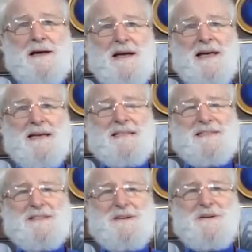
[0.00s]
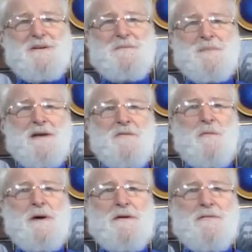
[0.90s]
And so
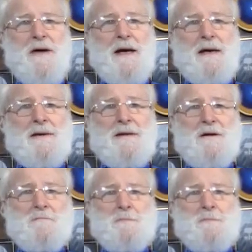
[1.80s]
we find